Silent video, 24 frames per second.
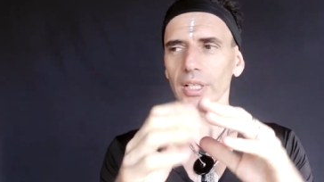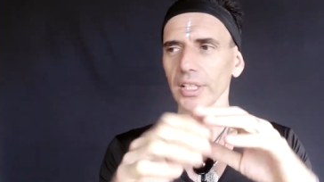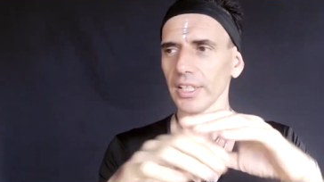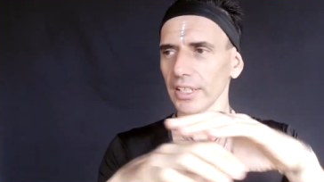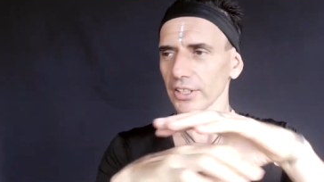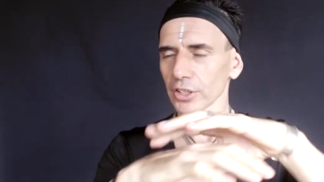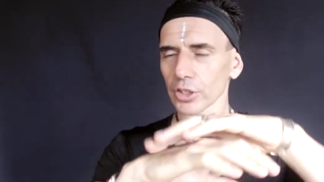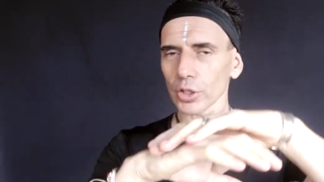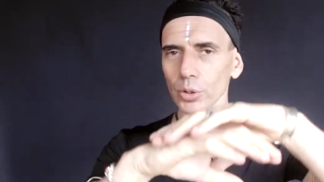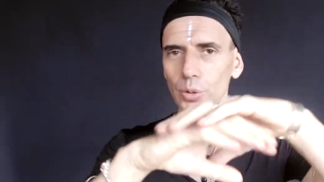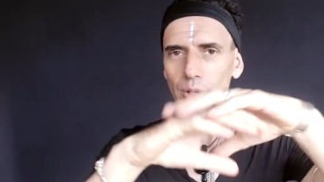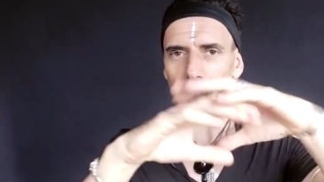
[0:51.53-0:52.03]

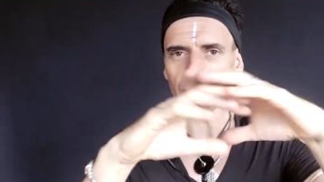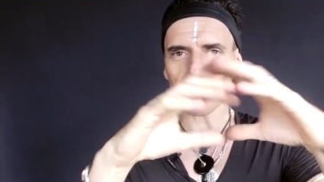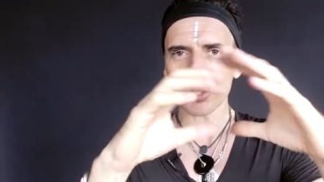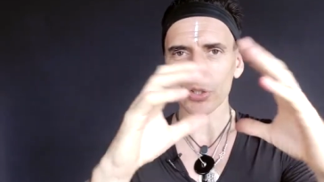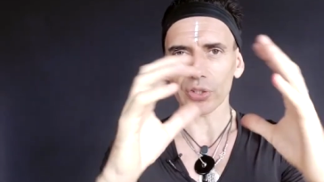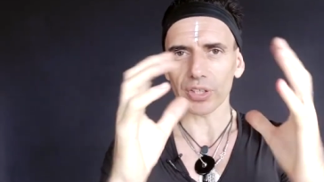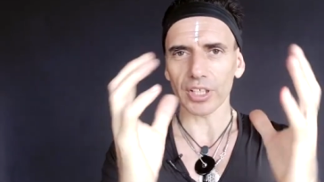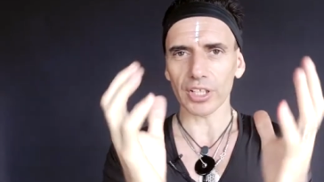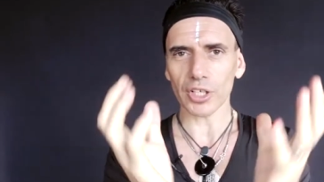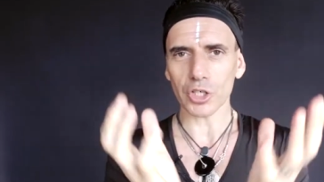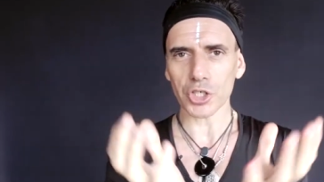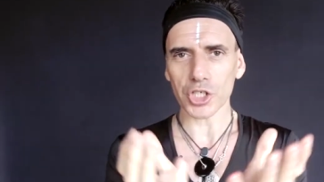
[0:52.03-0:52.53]
it creates
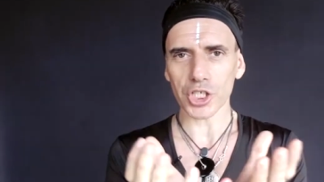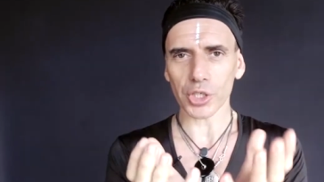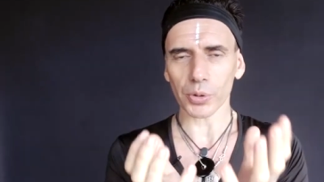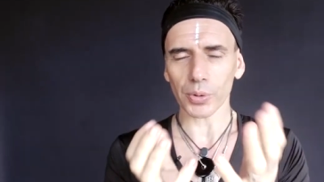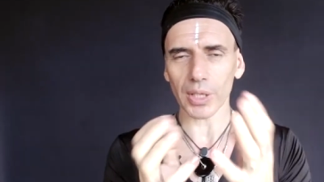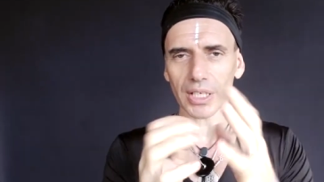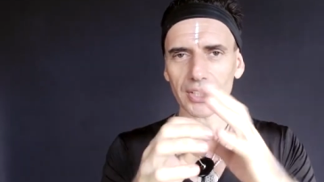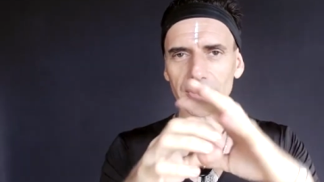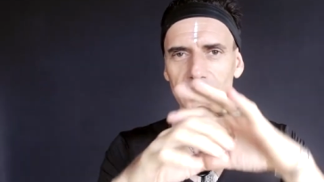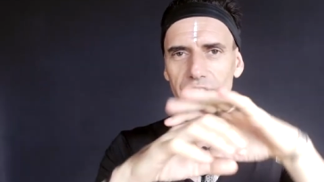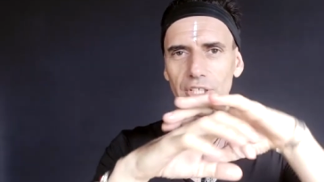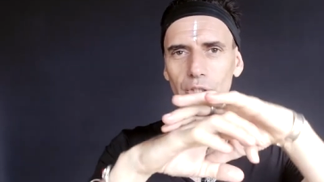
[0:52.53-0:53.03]
an energy
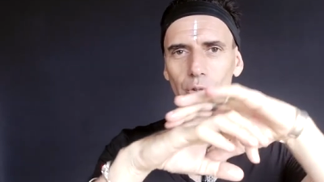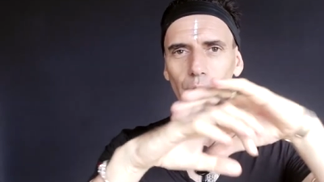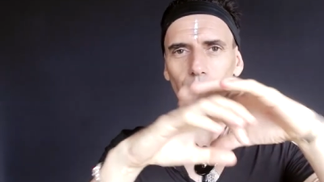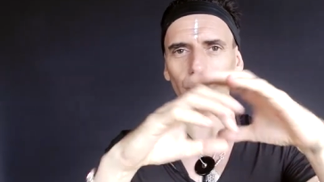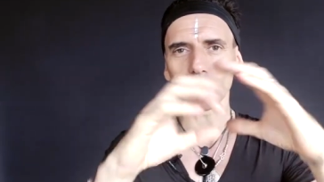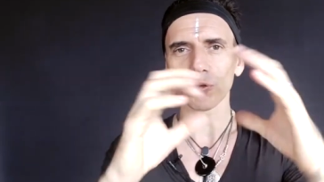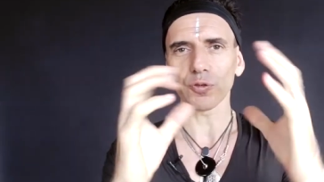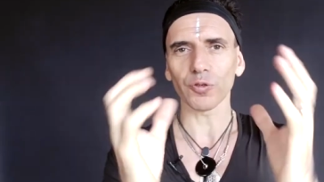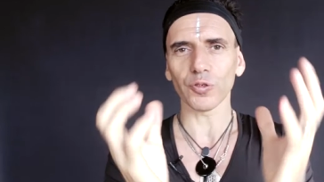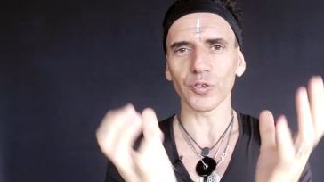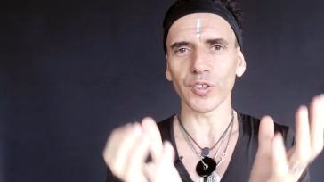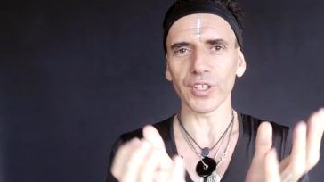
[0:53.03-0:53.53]
reality or a
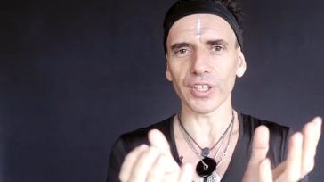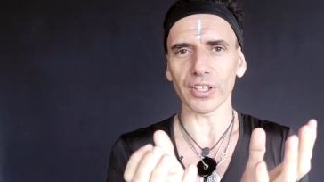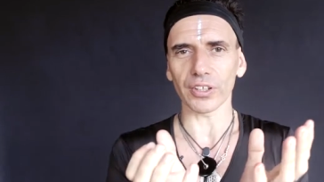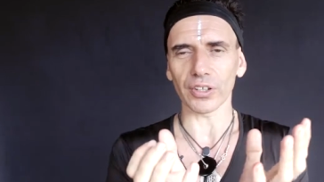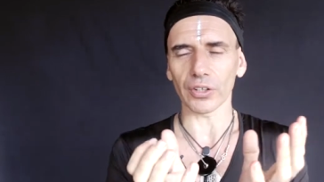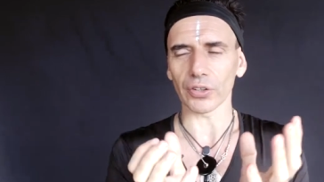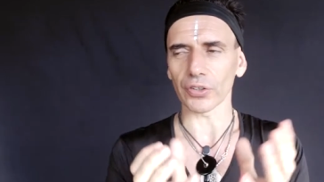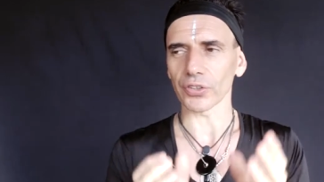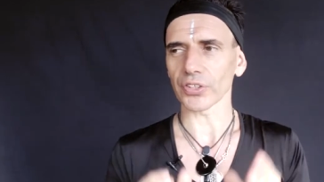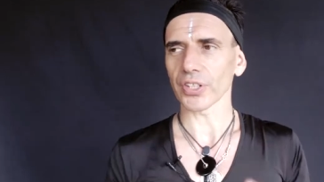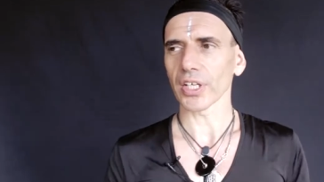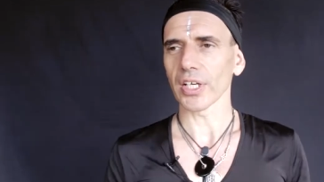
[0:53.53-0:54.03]

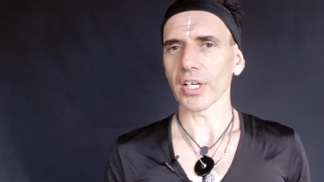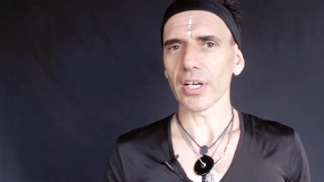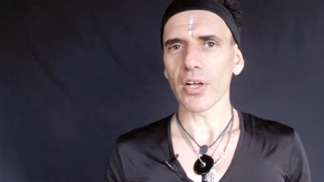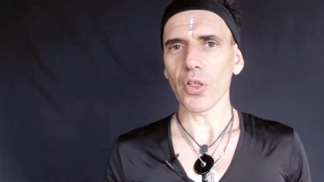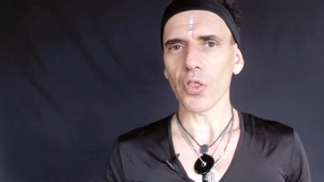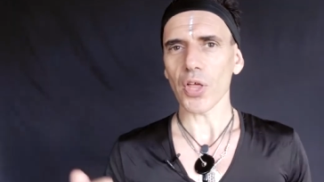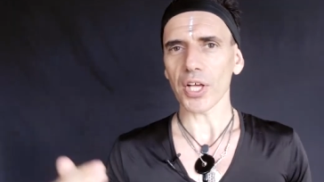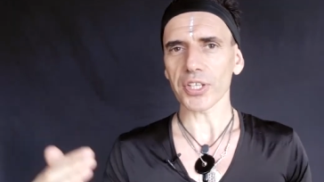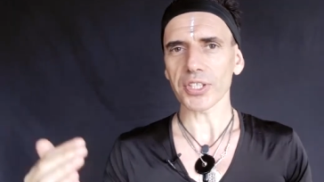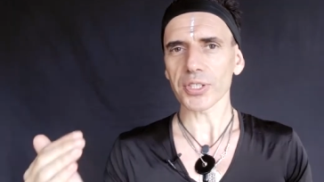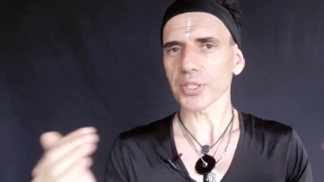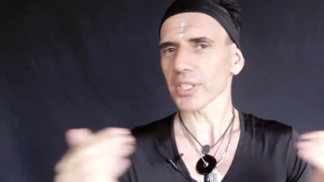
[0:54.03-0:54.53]
field
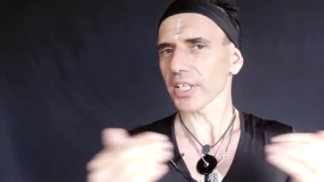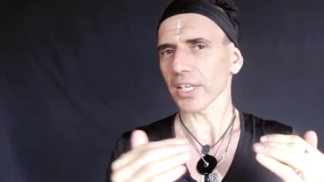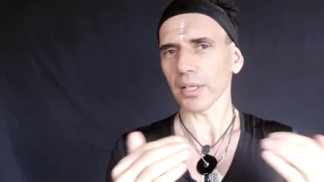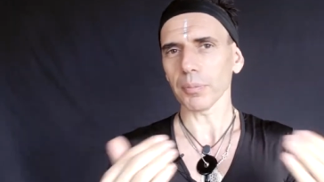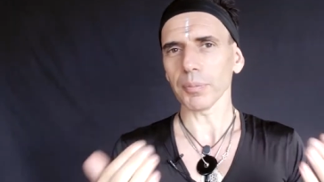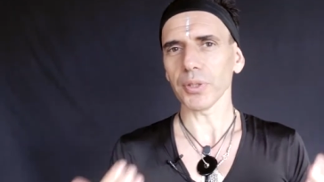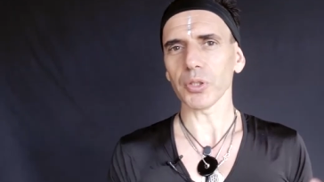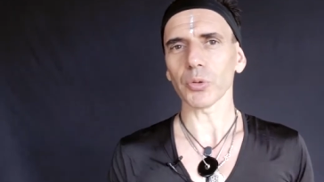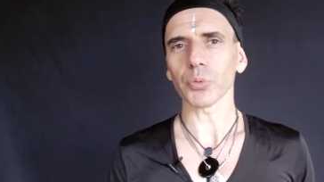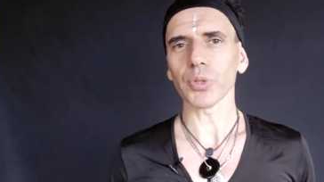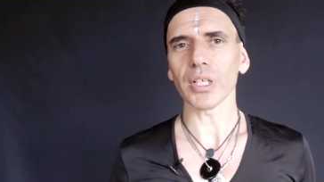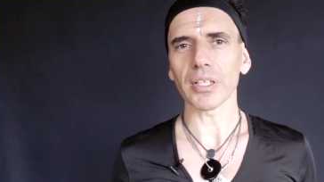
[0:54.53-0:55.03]
that can
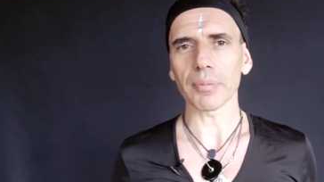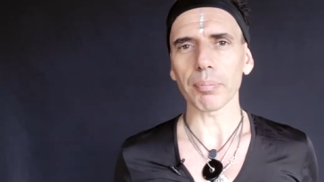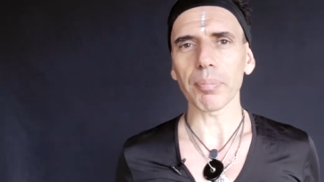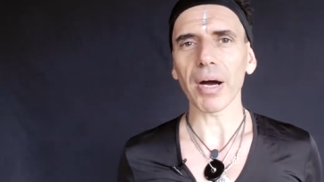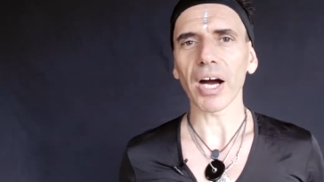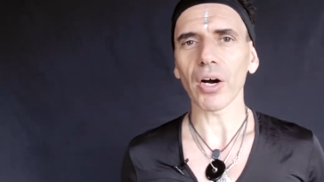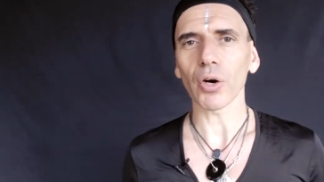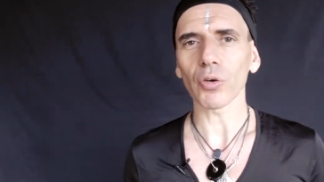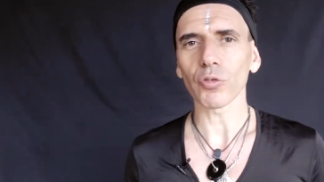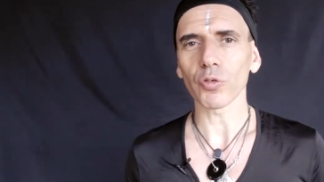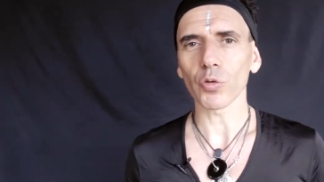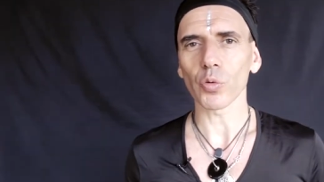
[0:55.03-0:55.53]
be really
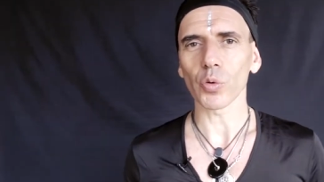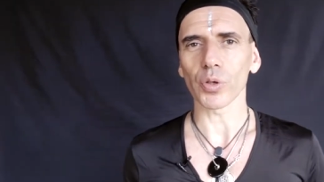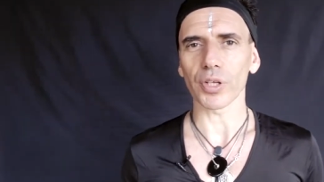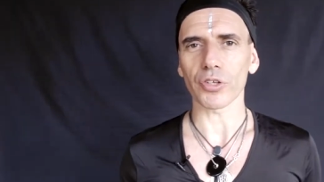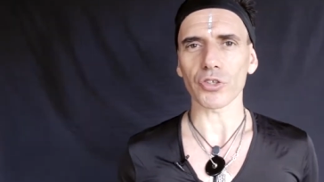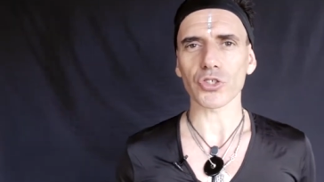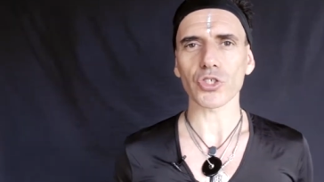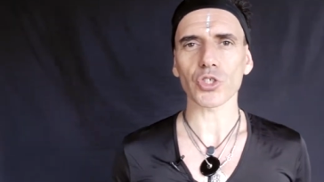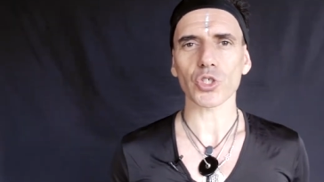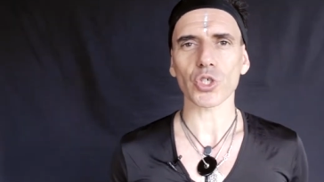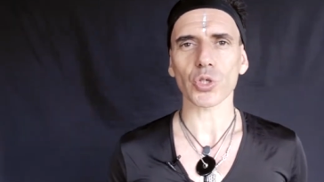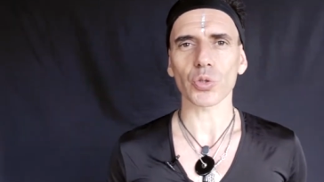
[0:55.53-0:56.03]
powerful
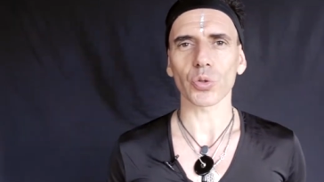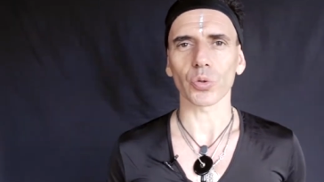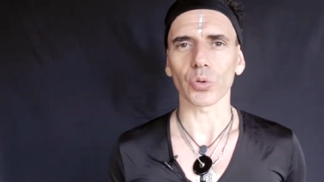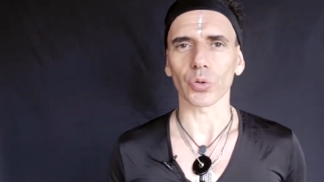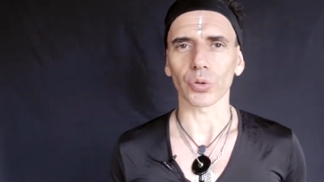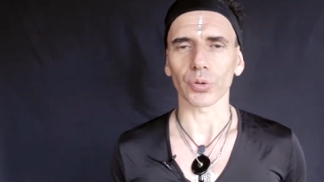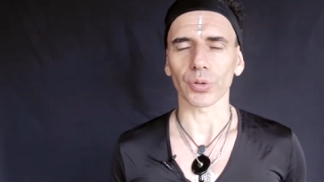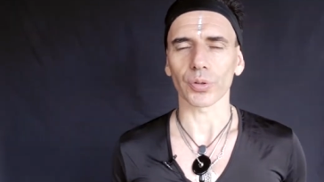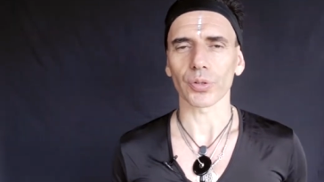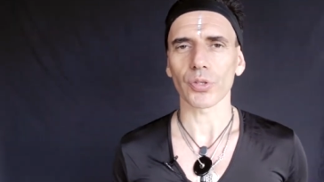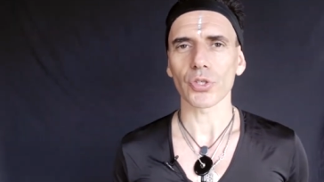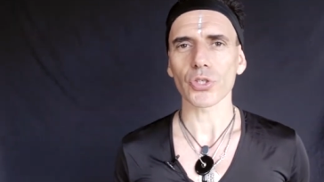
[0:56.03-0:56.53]
and strong.